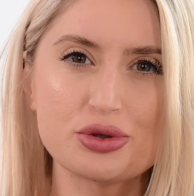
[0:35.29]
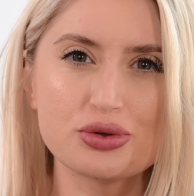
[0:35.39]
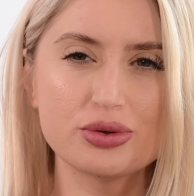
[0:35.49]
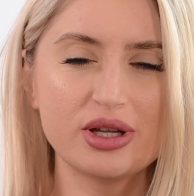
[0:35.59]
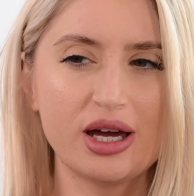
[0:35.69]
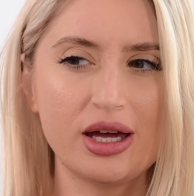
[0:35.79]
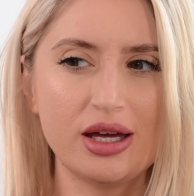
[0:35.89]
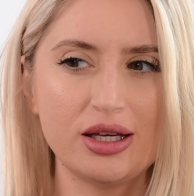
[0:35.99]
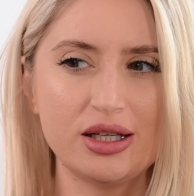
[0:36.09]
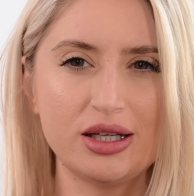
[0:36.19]
Should
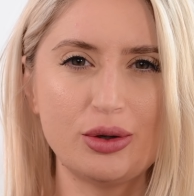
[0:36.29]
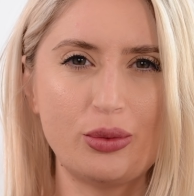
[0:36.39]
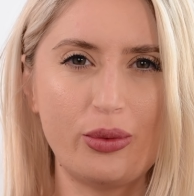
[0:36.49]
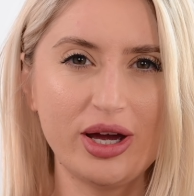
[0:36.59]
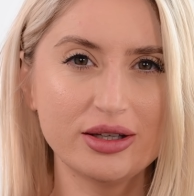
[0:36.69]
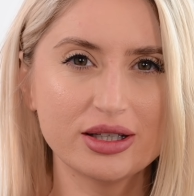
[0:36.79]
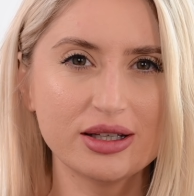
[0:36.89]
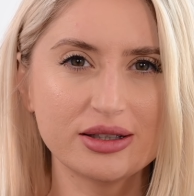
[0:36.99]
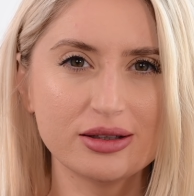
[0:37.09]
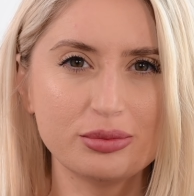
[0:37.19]
I wait a
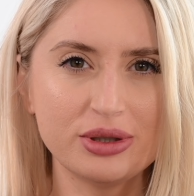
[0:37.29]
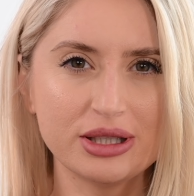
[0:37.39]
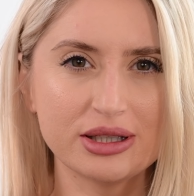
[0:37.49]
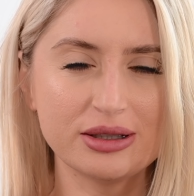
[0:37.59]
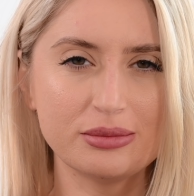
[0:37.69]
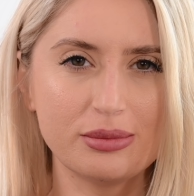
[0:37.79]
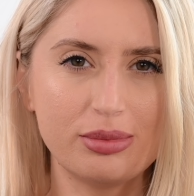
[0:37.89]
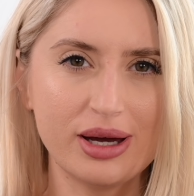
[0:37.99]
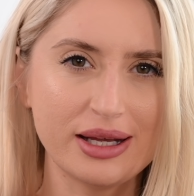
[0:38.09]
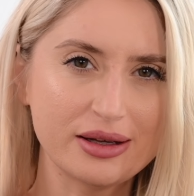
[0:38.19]
little bit and
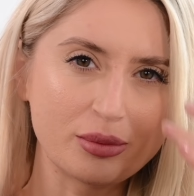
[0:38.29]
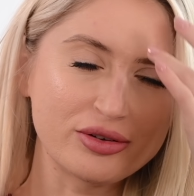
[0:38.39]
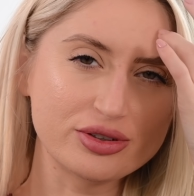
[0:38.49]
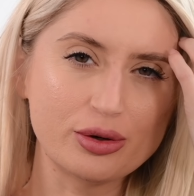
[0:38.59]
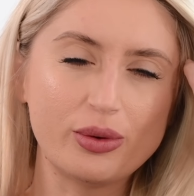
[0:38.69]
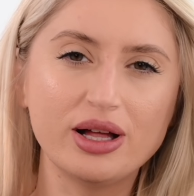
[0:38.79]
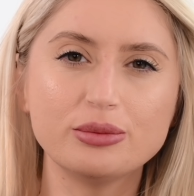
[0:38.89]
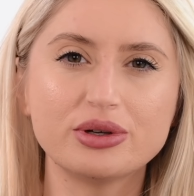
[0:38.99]
buy them after a while?